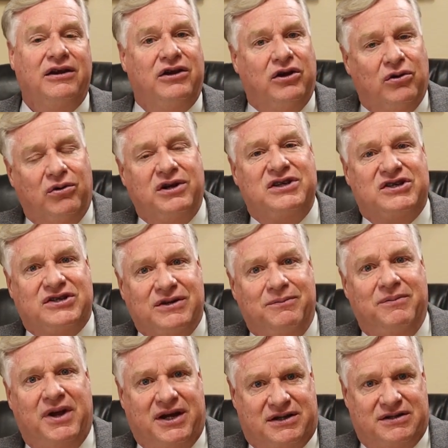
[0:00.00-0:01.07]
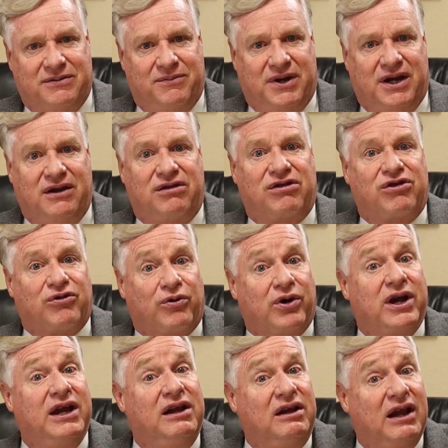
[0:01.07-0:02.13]
you would submit to me
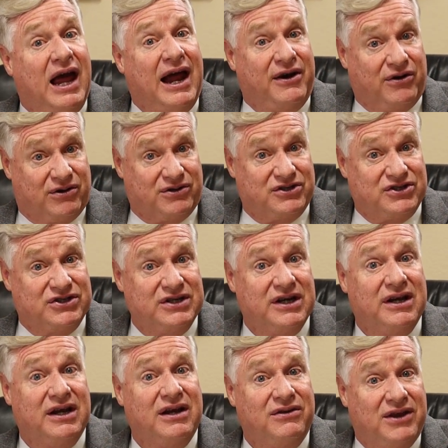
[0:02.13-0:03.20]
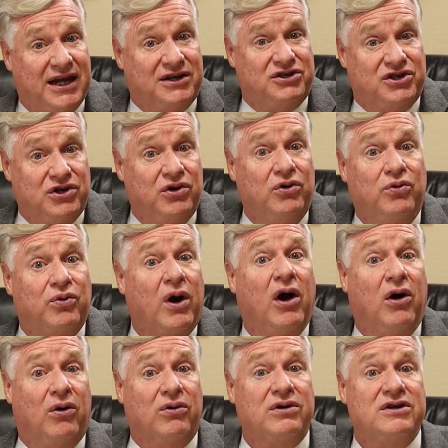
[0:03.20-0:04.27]
three letters that you
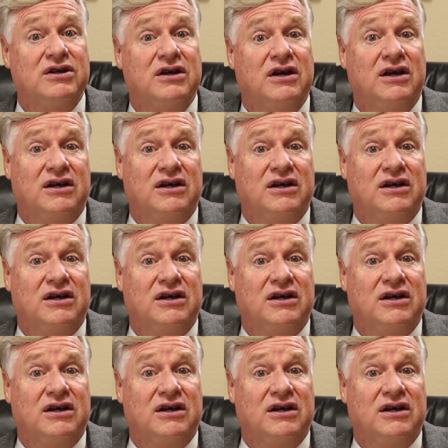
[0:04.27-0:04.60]
wrote